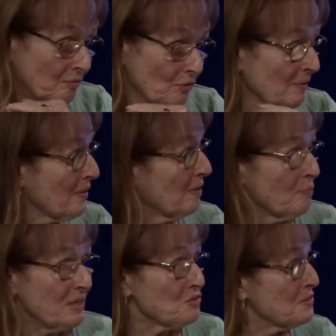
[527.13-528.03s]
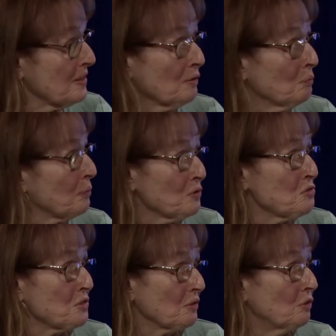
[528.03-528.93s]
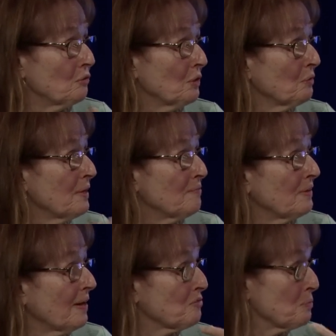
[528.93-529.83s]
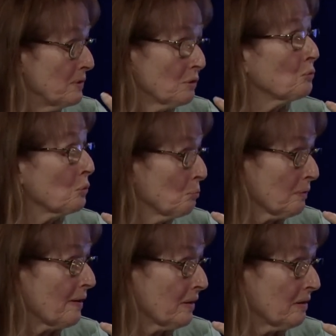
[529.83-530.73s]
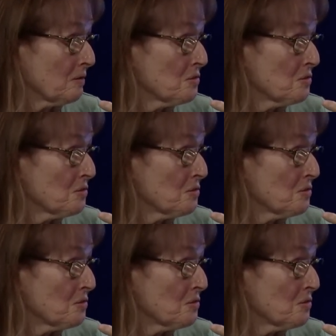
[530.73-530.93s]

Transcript: really can be a single person. You don't even have to be a group like us,